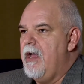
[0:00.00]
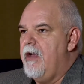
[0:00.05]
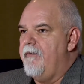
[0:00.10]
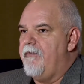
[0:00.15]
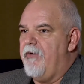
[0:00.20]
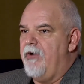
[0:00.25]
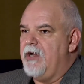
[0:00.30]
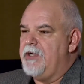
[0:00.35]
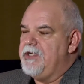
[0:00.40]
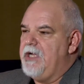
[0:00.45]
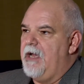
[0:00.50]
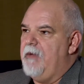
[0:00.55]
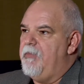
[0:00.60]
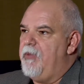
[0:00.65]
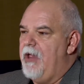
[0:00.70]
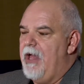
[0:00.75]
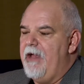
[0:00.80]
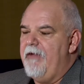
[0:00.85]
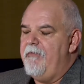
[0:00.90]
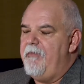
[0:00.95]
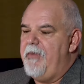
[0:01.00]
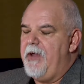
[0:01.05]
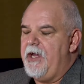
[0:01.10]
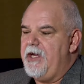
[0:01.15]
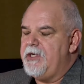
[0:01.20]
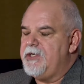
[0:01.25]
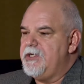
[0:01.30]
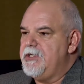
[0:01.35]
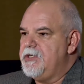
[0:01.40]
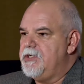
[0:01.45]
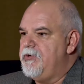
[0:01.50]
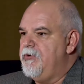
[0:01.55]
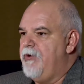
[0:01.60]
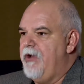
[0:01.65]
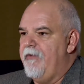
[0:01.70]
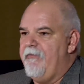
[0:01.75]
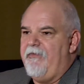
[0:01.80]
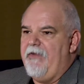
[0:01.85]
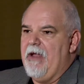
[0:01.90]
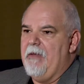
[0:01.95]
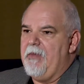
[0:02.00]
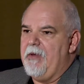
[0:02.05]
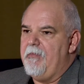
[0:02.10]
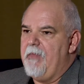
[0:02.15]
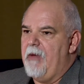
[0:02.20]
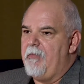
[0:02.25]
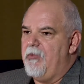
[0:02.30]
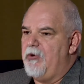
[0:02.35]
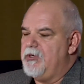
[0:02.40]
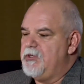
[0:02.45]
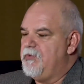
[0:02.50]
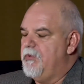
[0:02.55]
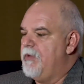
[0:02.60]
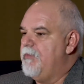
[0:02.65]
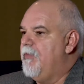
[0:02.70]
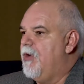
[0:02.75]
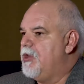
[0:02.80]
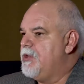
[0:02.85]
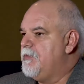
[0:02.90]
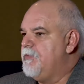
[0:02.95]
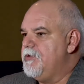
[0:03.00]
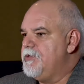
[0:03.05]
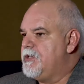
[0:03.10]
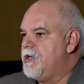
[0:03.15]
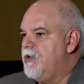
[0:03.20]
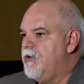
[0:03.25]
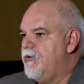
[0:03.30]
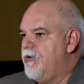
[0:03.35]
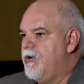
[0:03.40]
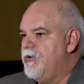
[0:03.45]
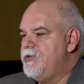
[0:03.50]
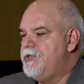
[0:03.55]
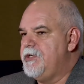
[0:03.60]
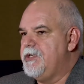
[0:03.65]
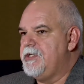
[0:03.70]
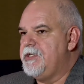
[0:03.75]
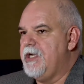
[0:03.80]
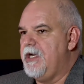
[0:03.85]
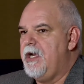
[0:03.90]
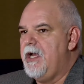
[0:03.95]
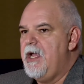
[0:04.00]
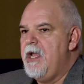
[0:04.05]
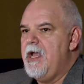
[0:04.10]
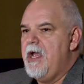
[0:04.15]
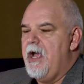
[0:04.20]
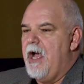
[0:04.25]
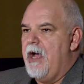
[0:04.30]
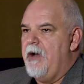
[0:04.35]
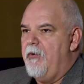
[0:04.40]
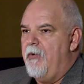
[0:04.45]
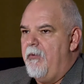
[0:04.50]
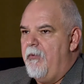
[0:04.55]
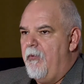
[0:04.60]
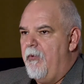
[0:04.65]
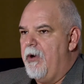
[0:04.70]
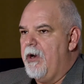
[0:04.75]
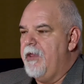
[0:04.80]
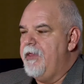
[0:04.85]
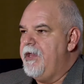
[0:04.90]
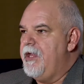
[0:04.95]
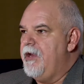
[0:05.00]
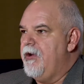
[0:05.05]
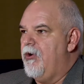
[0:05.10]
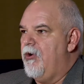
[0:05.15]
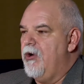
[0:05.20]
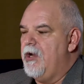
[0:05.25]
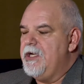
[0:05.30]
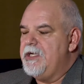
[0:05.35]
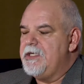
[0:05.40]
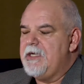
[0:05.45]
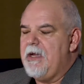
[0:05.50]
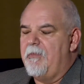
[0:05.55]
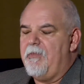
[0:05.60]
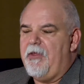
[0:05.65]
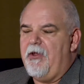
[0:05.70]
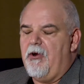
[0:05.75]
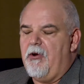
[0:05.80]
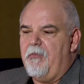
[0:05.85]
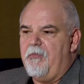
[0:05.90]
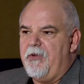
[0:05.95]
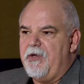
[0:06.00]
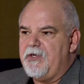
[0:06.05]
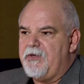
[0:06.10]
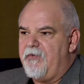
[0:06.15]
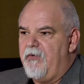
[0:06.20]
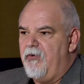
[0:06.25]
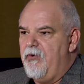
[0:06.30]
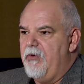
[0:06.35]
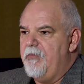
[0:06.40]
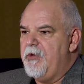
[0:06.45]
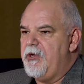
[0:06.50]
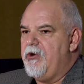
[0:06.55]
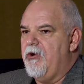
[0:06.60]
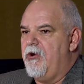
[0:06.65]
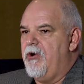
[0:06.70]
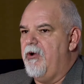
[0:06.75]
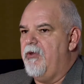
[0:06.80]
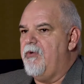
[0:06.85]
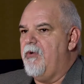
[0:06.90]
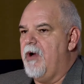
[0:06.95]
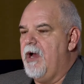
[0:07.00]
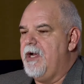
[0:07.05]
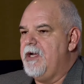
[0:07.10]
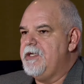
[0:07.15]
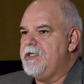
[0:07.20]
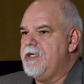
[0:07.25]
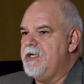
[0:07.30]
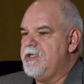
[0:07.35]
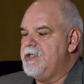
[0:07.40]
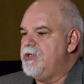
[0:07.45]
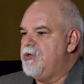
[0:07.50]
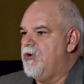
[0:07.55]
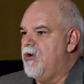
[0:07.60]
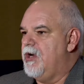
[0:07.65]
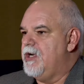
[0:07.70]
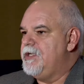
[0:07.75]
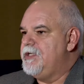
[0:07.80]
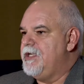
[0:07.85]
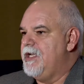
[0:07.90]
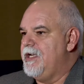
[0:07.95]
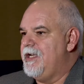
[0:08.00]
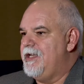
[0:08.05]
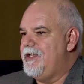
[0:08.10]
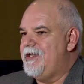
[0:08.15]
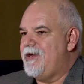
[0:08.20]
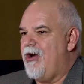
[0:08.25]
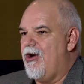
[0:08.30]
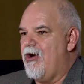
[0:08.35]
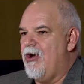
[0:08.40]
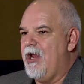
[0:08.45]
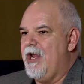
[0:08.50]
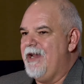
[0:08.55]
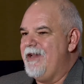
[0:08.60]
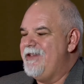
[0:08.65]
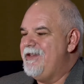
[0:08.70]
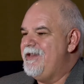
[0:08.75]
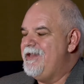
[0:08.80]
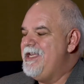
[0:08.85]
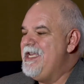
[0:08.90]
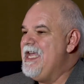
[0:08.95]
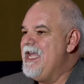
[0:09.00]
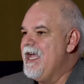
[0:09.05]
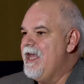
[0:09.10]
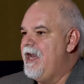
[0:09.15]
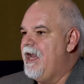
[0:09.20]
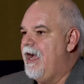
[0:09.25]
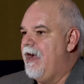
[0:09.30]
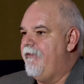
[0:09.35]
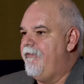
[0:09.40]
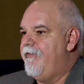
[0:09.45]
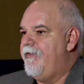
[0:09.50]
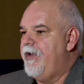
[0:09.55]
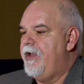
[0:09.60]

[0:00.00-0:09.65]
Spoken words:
For example, I have patients who have family members with multiple sclerosis, and one of the early step therapies for rheumatoid arthritis is drugs that target TNF,